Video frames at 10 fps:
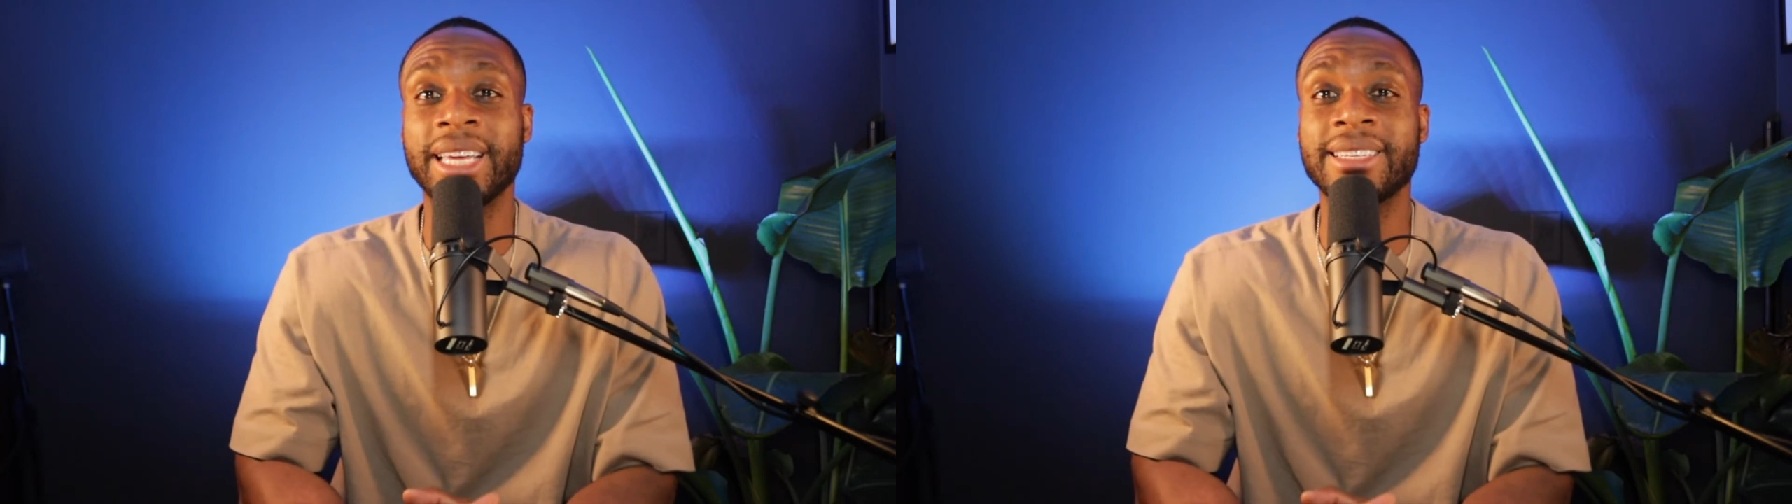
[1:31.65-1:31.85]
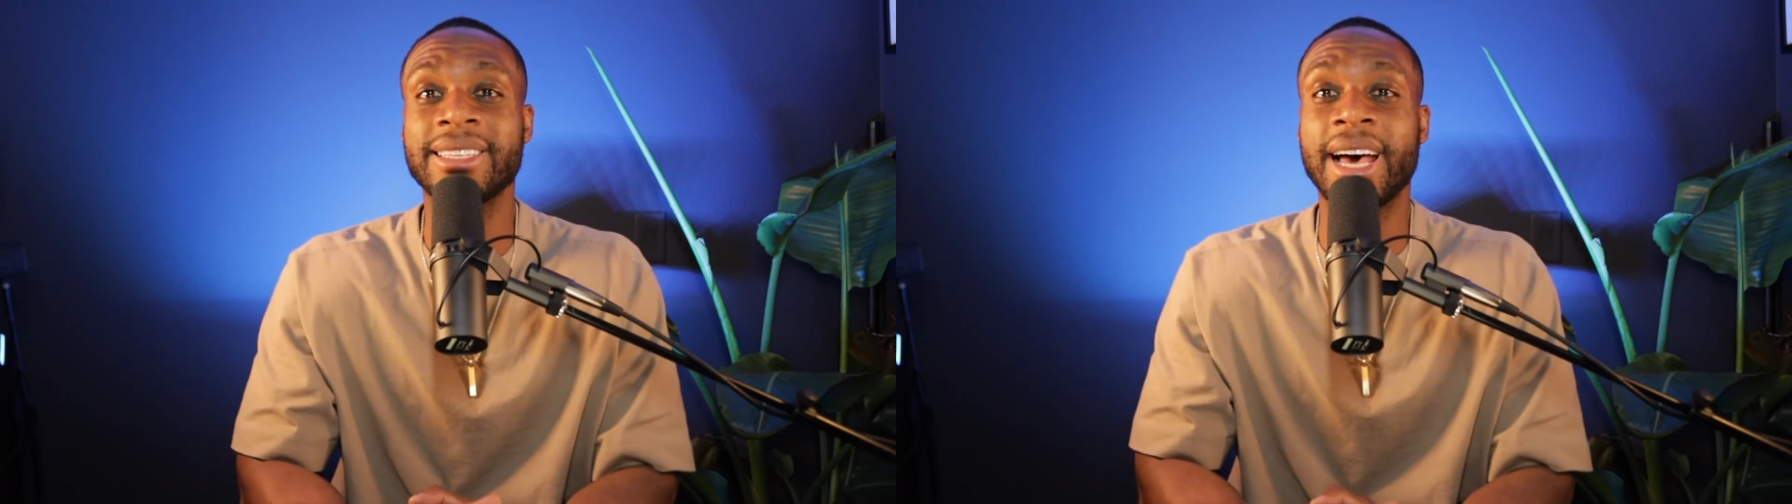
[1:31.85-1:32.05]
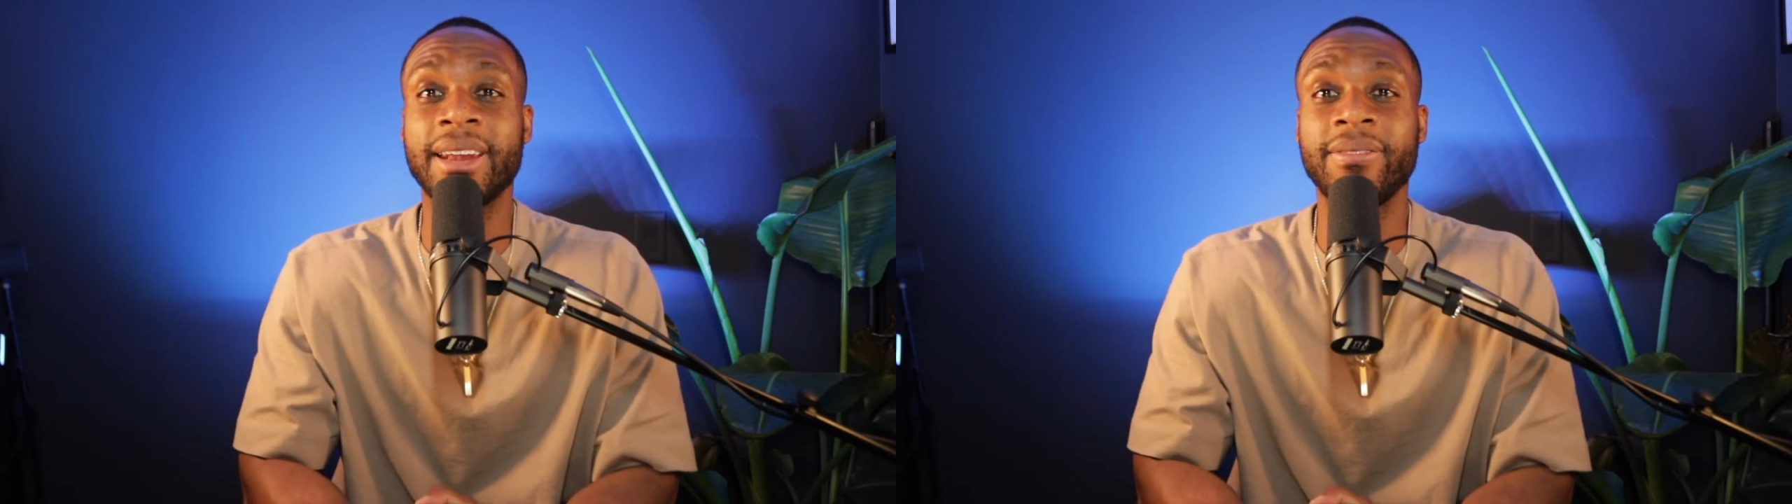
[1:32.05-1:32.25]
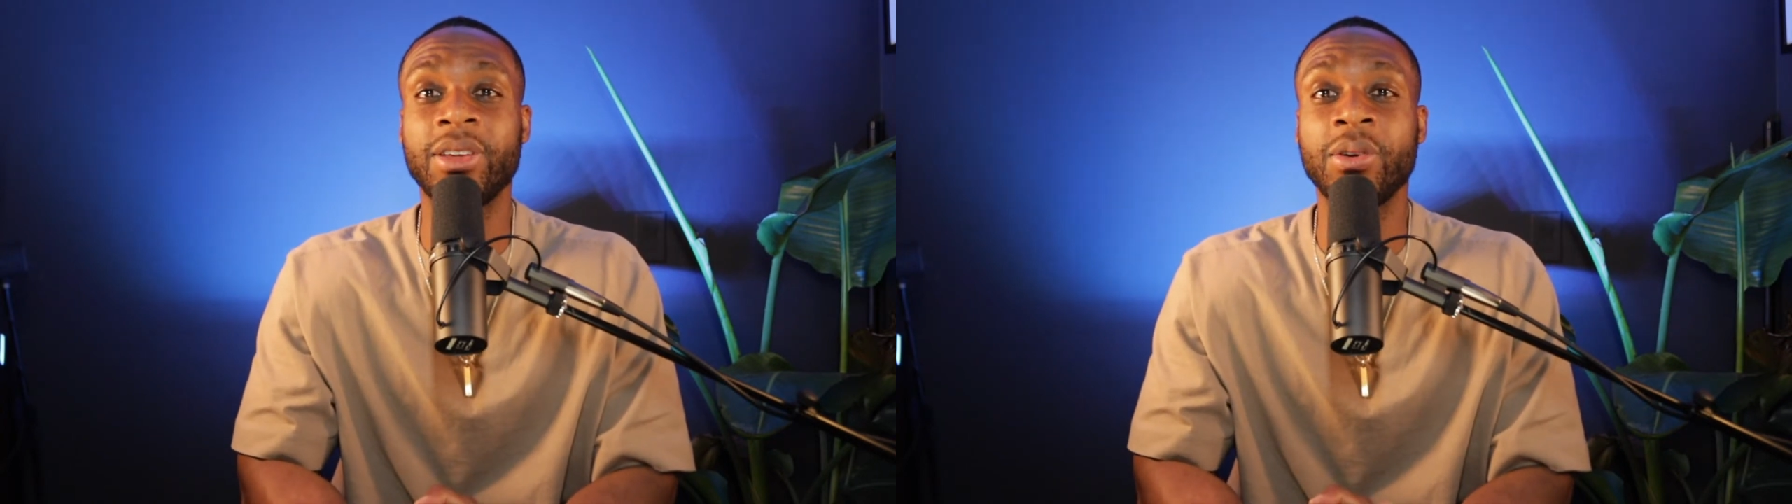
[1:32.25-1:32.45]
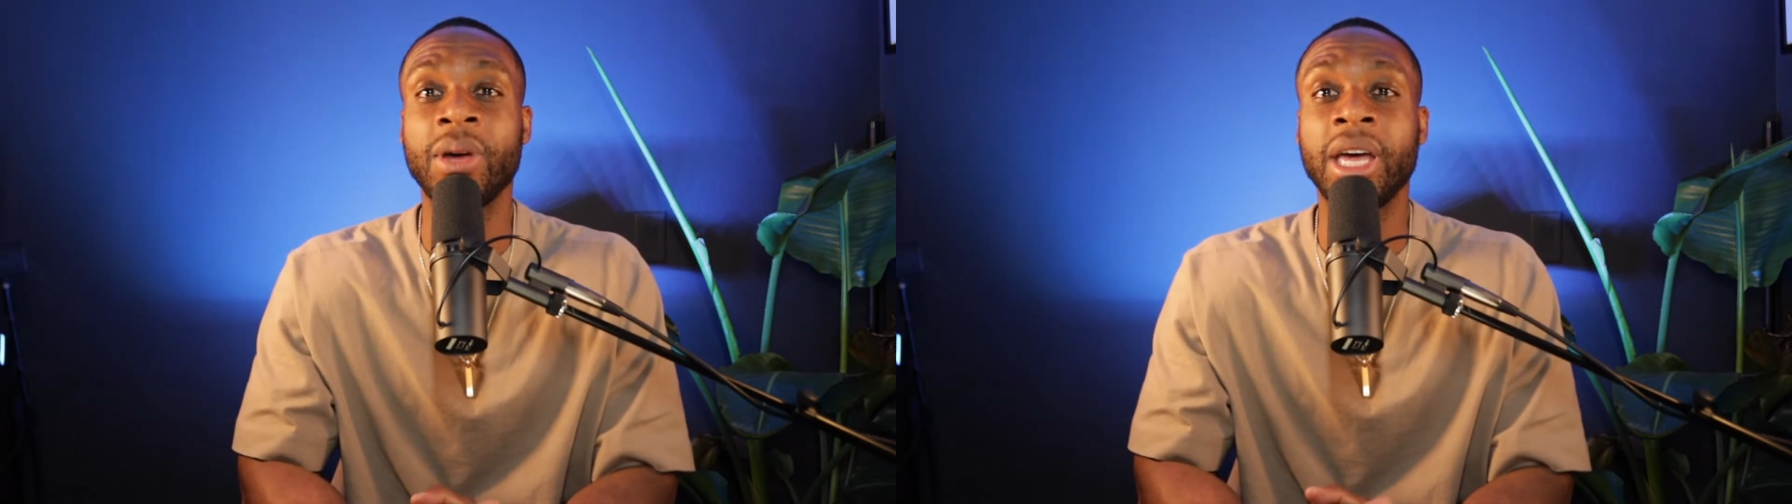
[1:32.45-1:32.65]
inside of
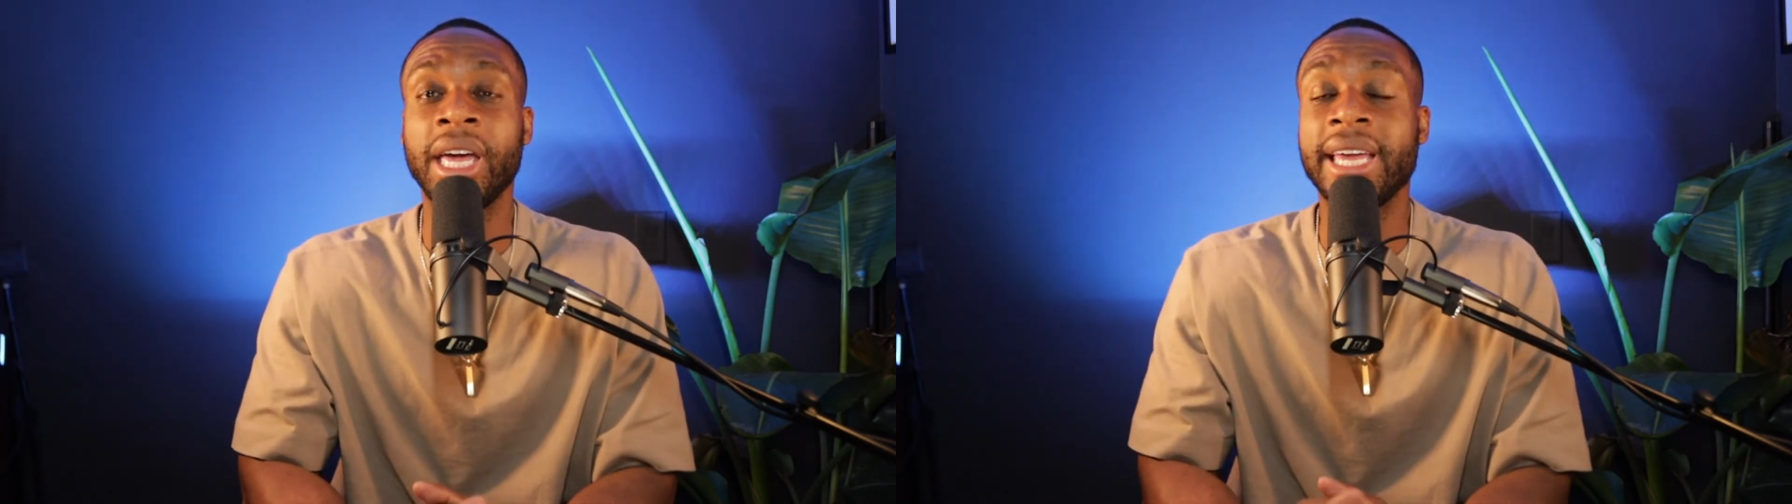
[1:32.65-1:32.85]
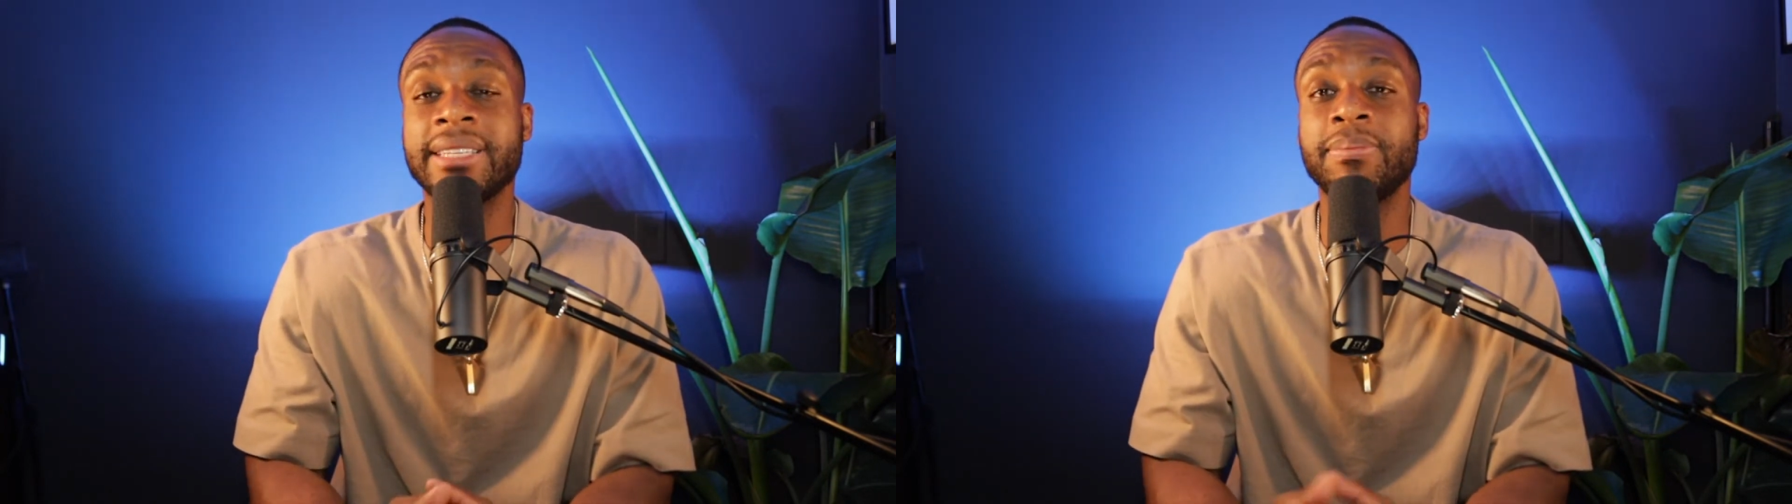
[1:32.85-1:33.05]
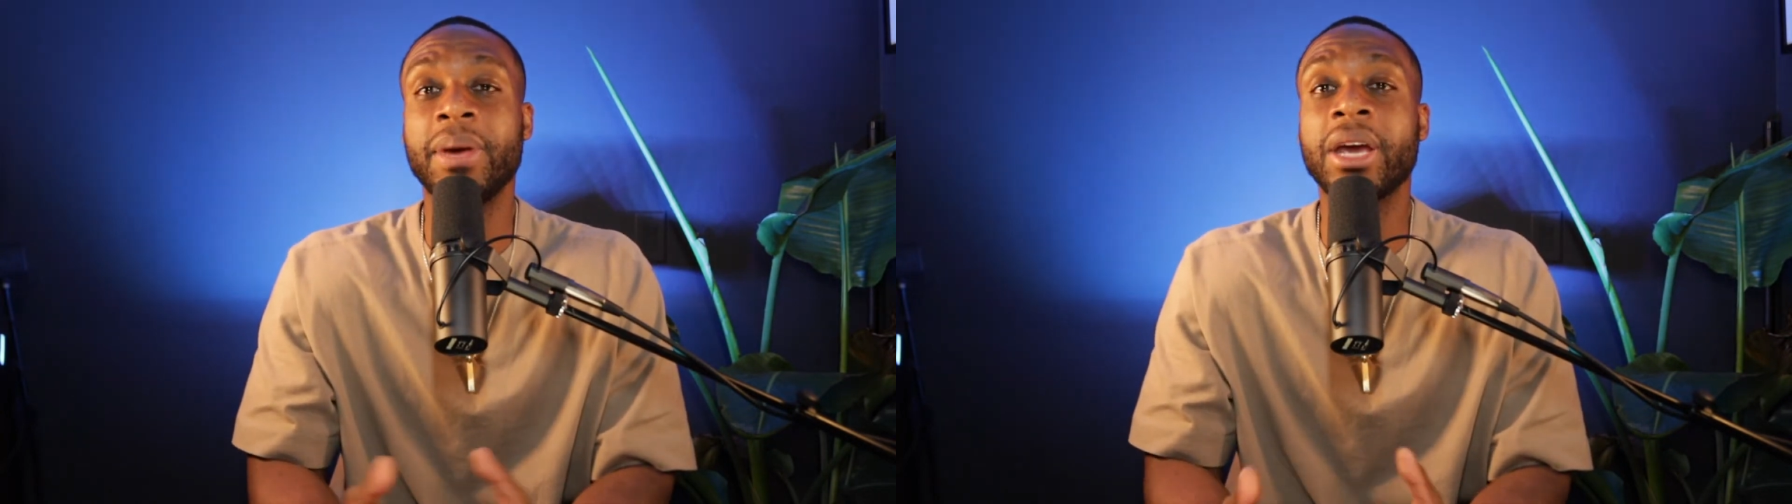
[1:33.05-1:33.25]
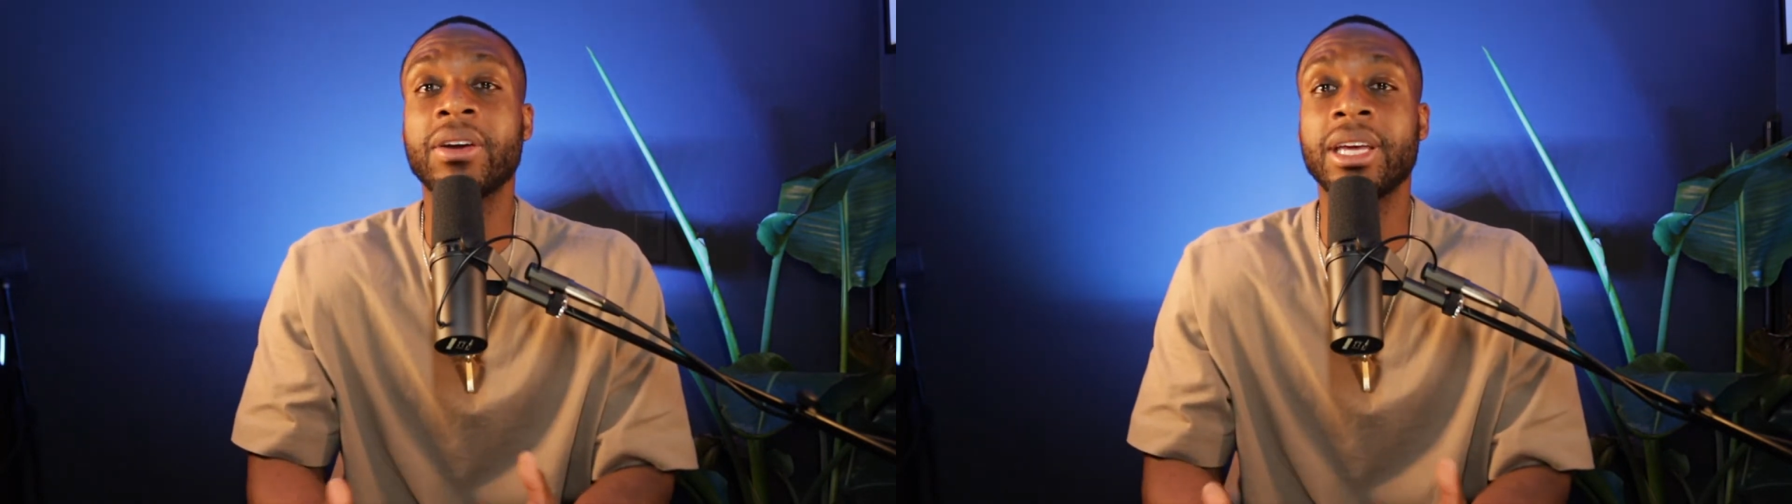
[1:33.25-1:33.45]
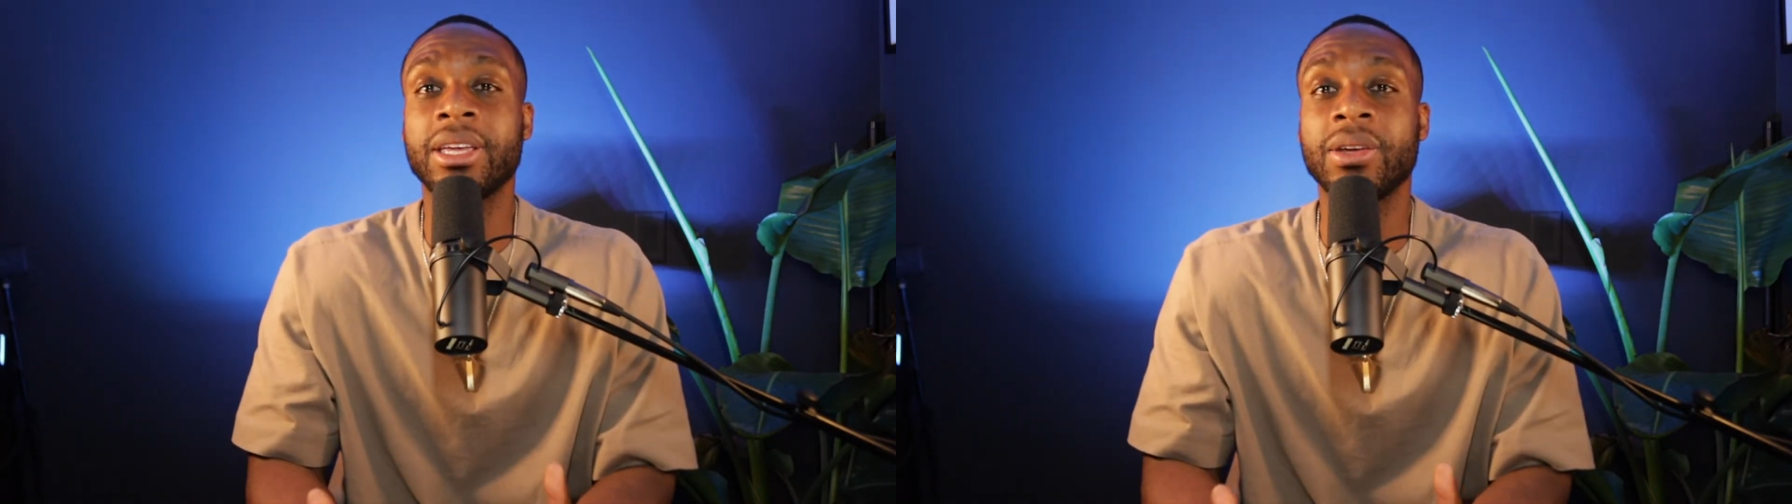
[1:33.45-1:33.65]
you is bigger
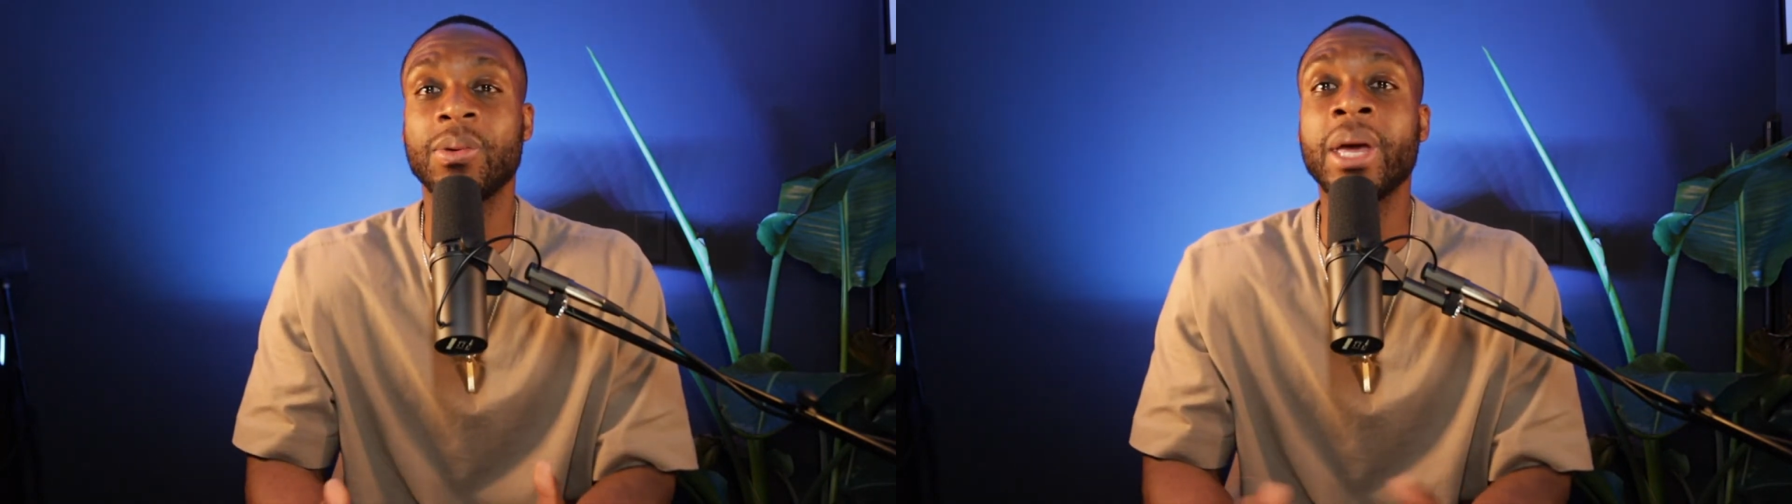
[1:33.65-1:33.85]
than you.